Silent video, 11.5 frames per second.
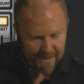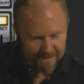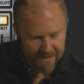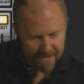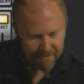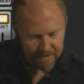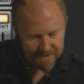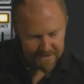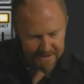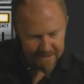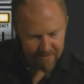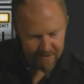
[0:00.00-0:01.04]
And then I've got the
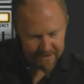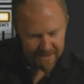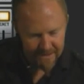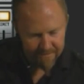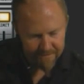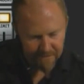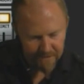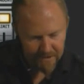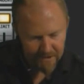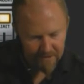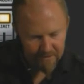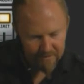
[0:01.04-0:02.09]
same one again for
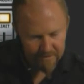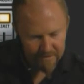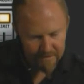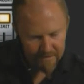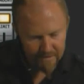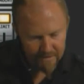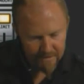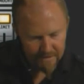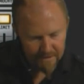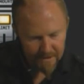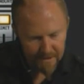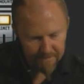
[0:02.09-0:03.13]
low.
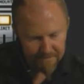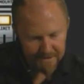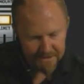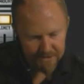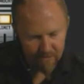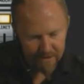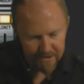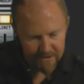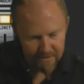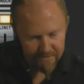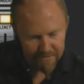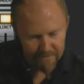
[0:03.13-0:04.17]
This is quite
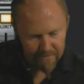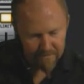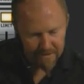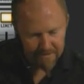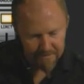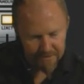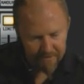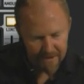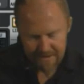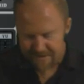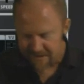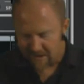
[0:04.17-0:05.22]
good for
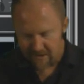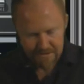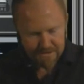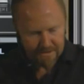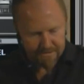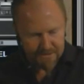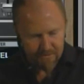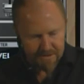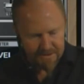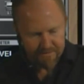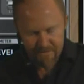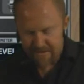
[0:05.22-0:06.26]
creating solo sounds as well.
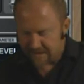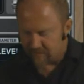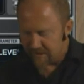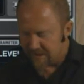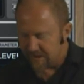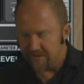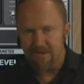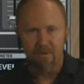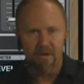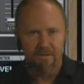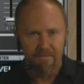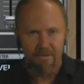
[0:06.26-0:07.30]
So if you did want to use a
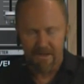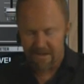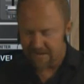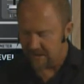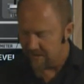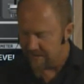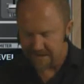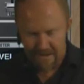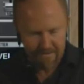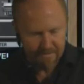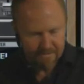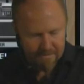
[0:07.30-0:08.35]
polyphonic solo sound.